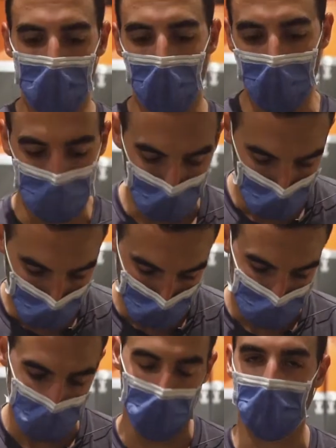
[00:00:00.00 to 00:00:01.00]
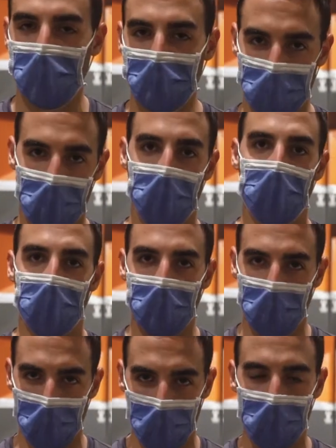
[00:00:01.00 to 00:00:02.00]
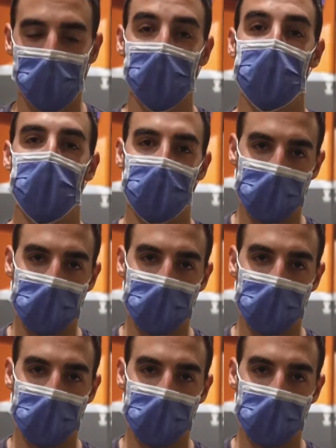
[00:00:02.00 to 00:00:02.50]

you got there, you could tell that the area and everything's been